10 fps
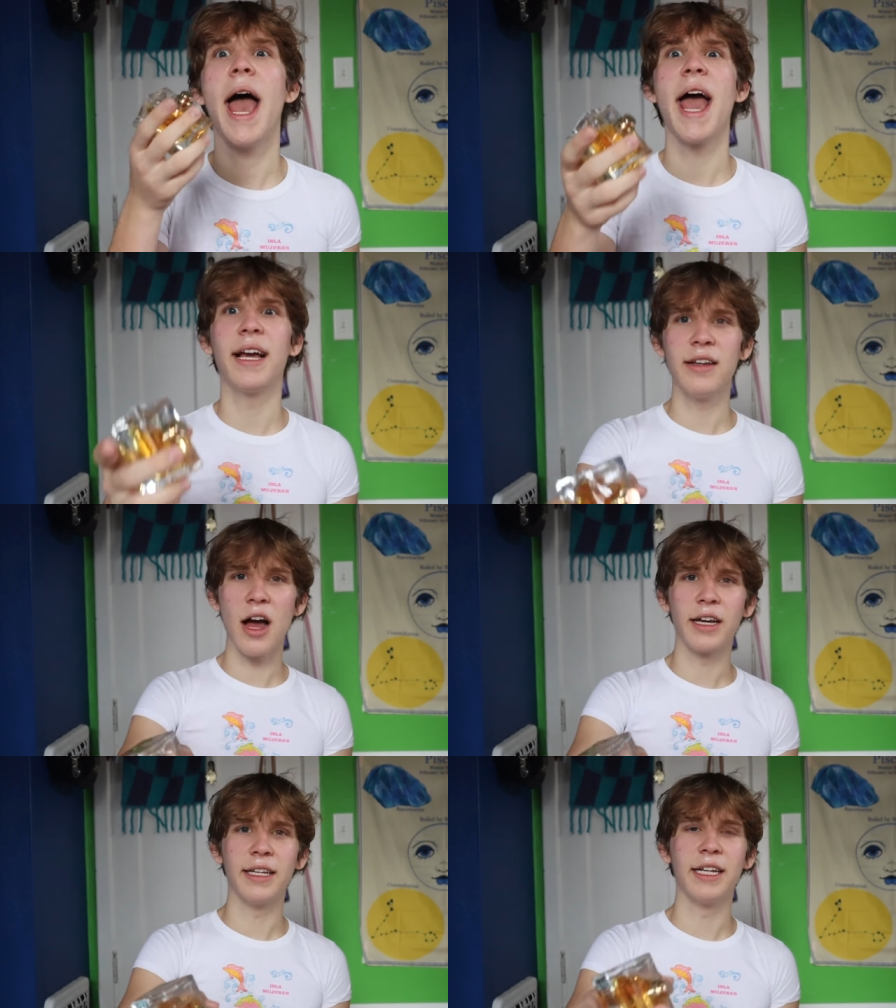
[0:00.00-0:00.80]

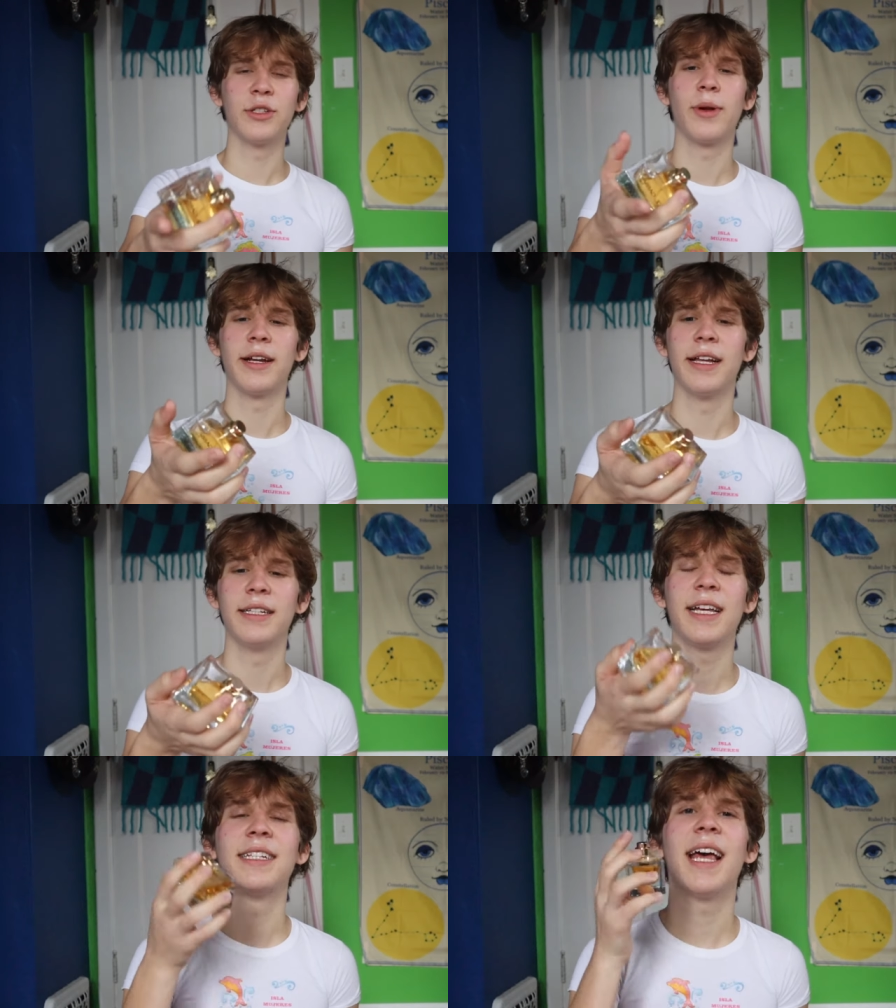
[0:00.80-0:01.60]
eggnoggy is what it
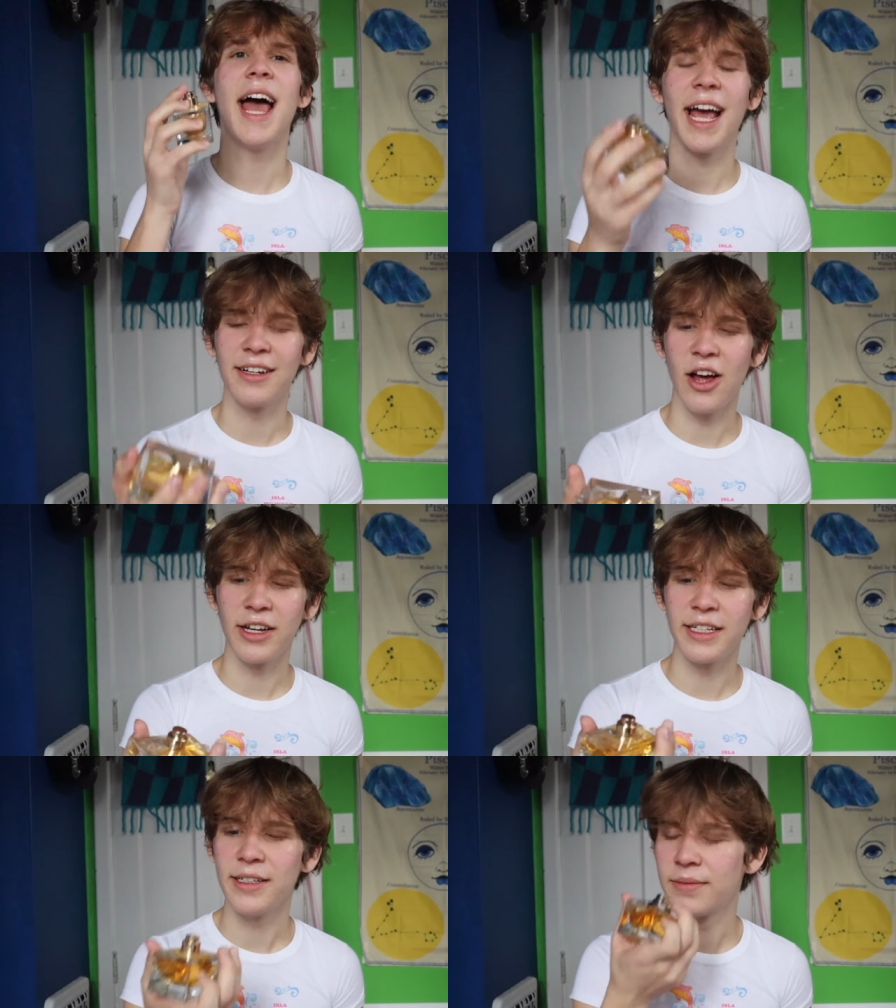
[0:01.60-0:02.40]
is. It's
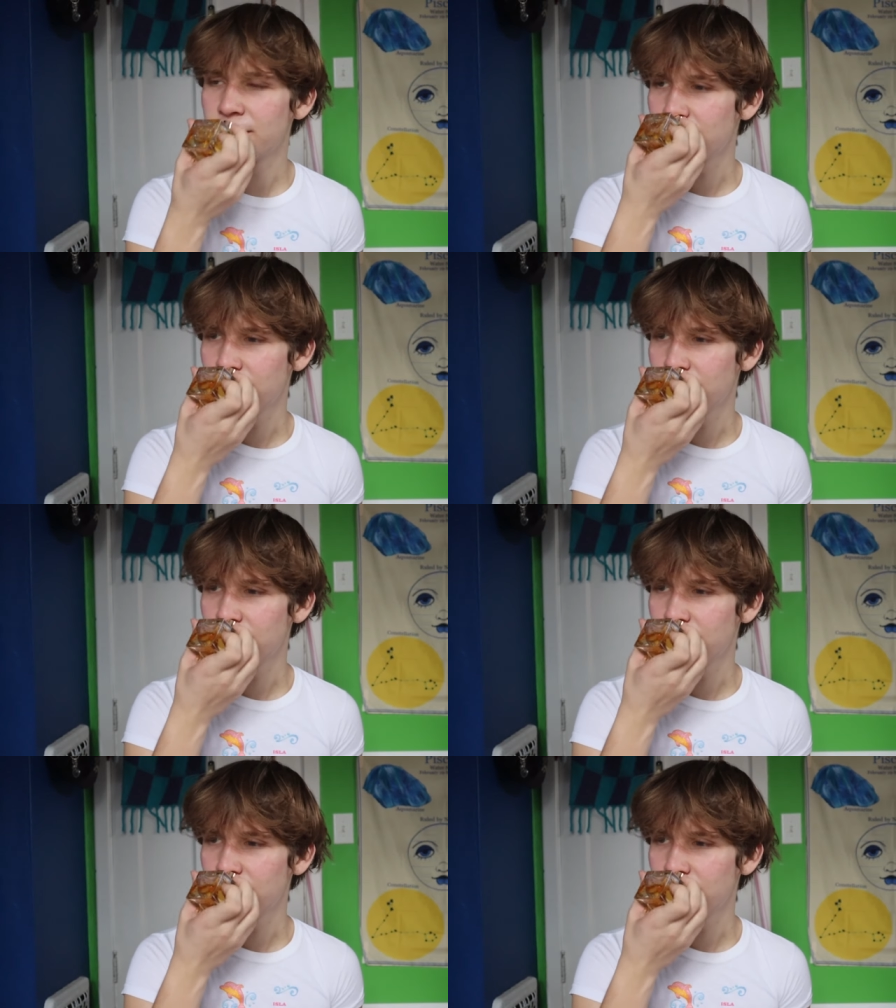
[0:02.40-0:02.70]
eggnoggy.